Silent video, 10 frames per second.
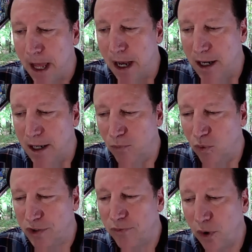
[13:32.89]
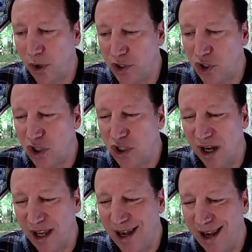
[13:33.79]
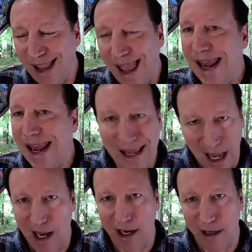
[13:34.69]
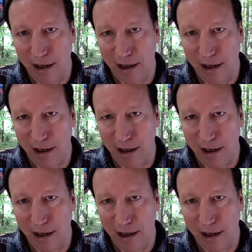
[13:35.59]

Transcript: was focused just on getting any kind